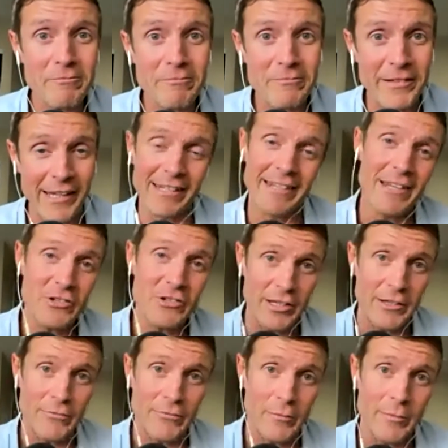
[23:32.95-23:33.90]
Like initially
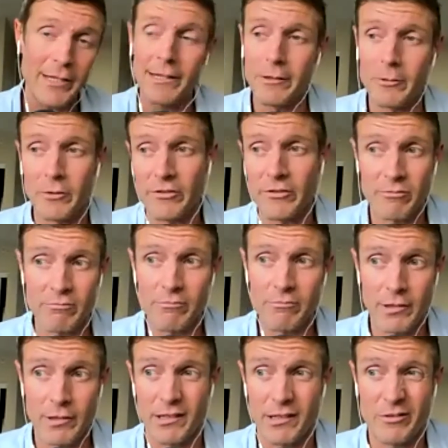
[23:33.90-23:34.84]
for me, it was
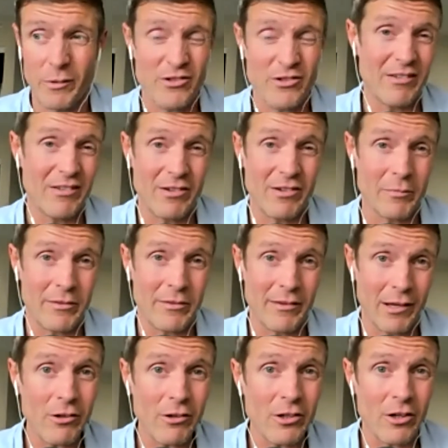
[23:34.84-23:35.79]
like, especially giving up
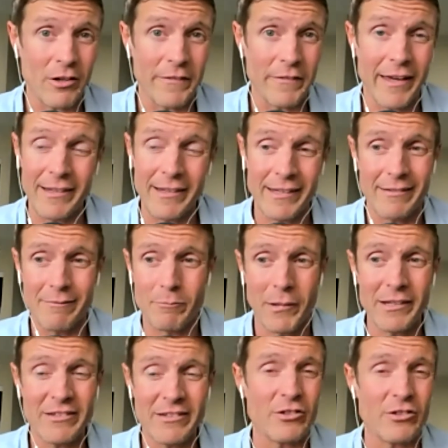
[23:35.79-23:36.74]
alcohol and that, like
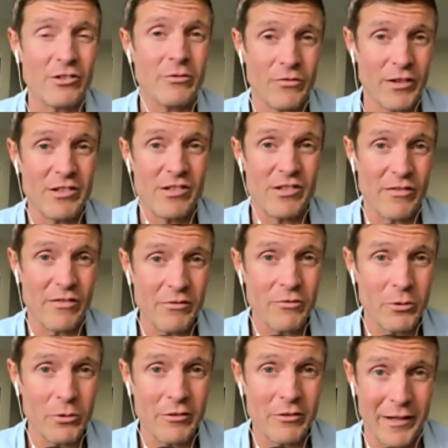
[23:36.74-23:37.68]
my spheres of
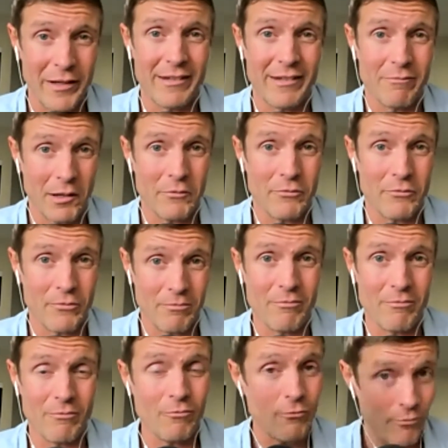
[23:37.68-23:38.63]
influence, my
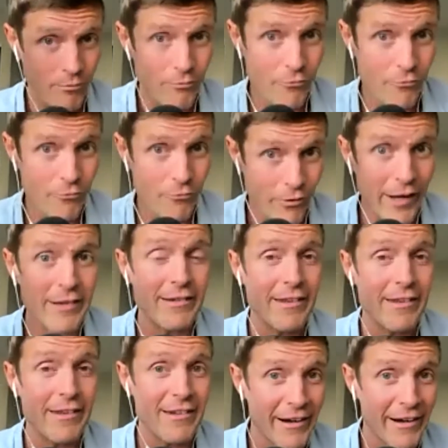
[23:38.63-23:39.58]
friends
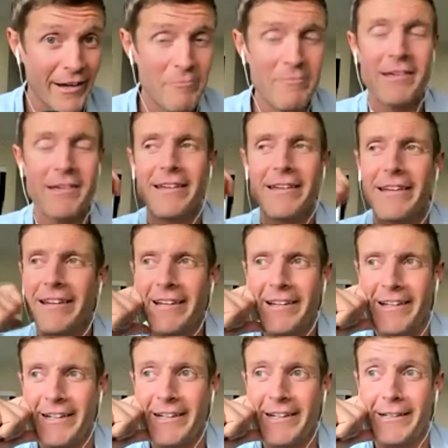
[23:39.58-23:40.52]
at the time,
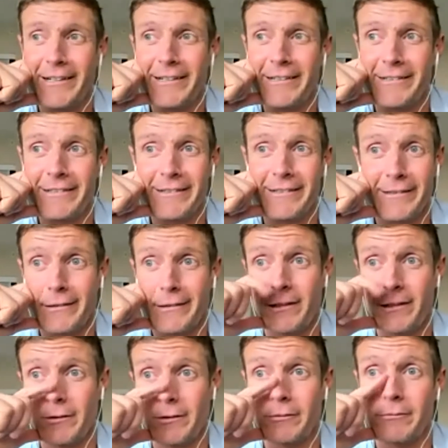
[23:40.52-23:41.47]
uh, you know,